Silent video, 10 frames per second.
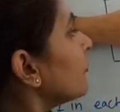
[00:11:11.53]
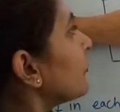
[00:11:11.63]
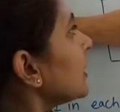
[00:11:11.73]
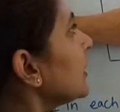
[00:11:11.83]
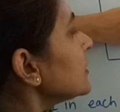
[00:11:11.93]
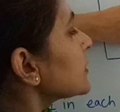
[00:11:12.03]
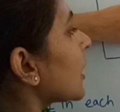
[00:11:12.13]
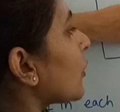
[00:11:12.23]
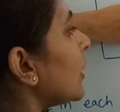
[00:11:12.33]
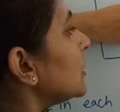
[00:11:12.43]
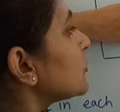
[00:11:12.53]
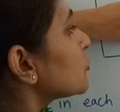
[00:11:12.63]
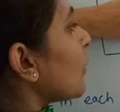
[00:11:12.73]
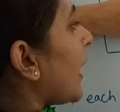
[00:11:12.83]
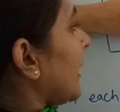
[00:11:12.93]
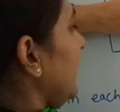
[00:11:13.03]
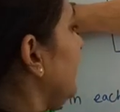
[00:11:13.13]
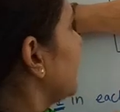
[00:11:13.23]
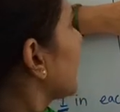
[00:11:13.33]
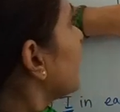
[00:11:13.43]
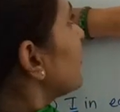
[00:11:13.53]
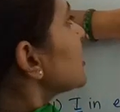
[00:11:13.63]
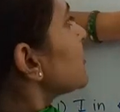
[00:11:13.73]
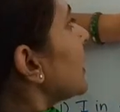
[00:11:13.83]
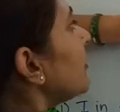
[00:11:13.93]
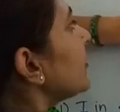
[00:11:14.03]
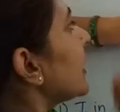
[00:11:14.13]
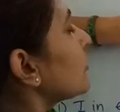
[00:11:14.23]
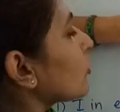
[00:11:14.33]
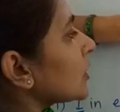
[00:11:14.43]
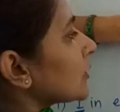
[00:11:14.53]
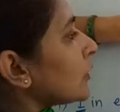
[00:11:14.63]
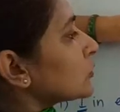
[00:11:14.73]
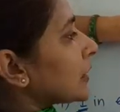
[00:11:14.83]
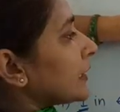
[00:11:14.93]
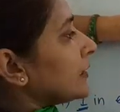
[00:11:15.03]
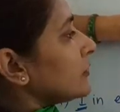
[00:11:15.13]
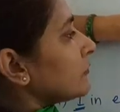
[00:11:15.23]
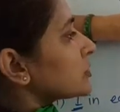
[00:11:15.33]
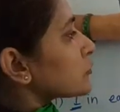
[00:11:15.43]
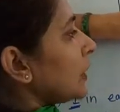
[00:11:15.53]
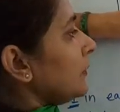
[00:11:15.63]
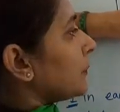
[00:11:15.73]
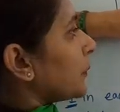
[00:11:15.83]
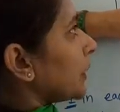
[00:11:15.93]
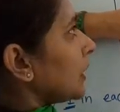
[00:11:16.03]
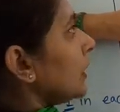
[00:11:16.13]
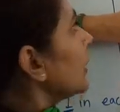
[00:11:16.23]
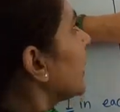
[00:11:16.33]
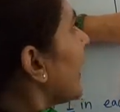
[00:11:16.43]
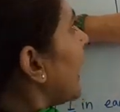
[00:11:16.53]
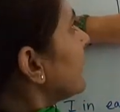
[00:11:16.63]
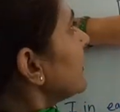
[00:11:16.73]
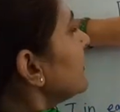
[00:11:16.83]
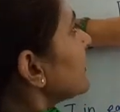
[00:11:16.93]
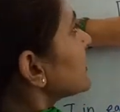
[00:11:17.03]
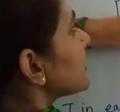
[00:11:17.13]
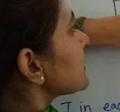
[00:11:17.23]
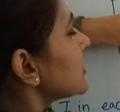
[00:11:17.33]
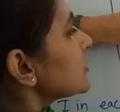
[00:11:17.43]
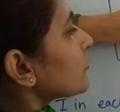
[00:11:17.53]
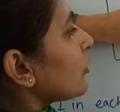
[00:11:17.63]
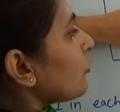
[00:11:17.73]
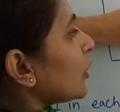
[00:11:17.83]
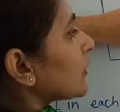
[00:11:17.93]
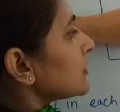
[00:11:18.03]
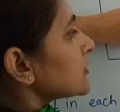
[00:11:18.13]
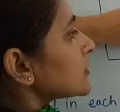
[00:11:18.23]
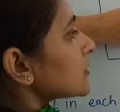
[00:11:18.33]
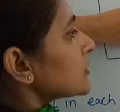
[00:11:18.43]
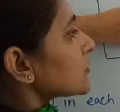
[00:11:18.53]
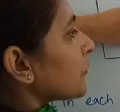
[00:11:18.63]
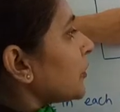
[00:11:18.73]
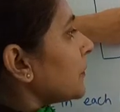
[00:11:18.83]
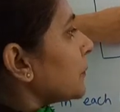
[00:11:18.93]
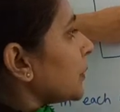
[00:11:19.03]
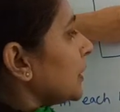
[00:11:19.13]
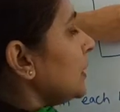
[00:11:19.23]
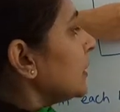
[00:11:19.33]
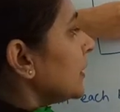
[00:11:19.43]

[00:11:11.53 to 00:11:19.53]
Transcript: V is equal to I. Which bulb we are talking about? Current in which one? B. And then the resistance for what? Resistance for B.